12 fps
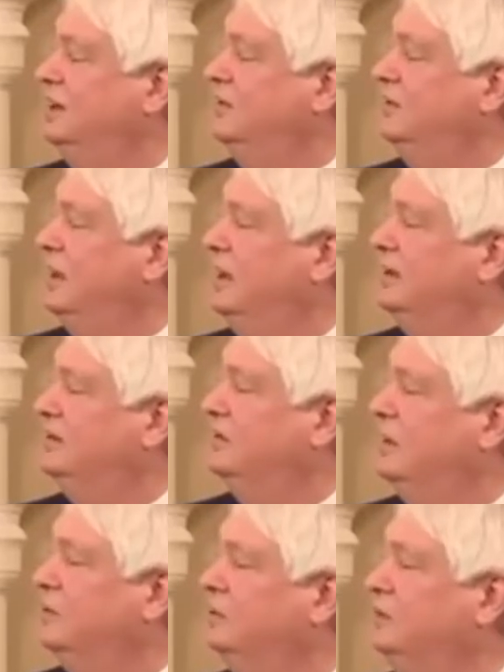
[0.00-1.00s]
that
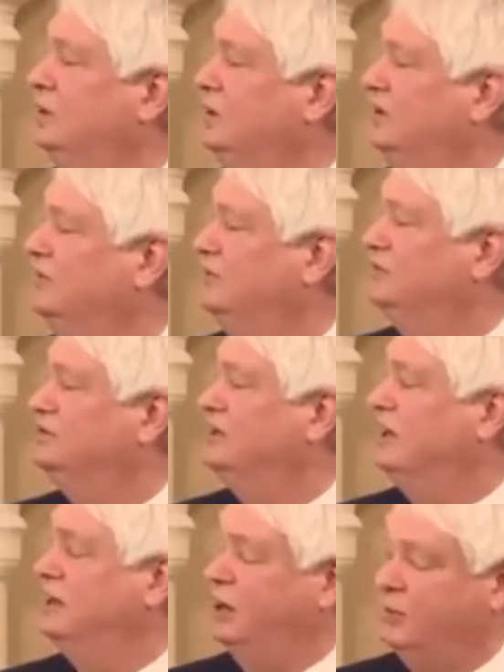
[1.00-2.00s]
they are
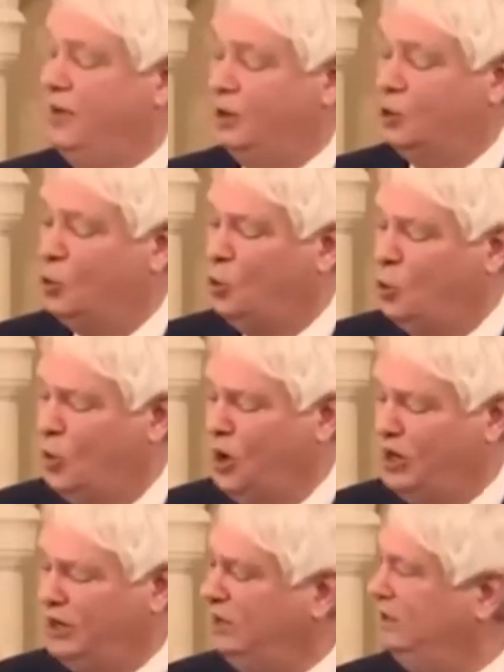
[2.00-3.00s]
believers. And no matter
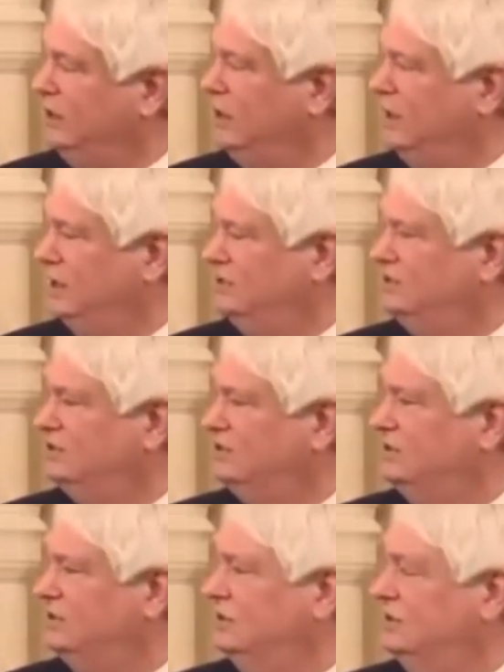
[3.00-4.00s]
what he
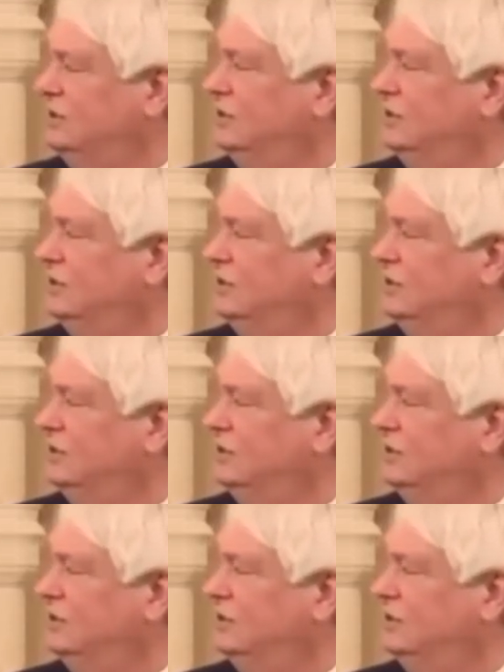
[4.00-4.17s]
does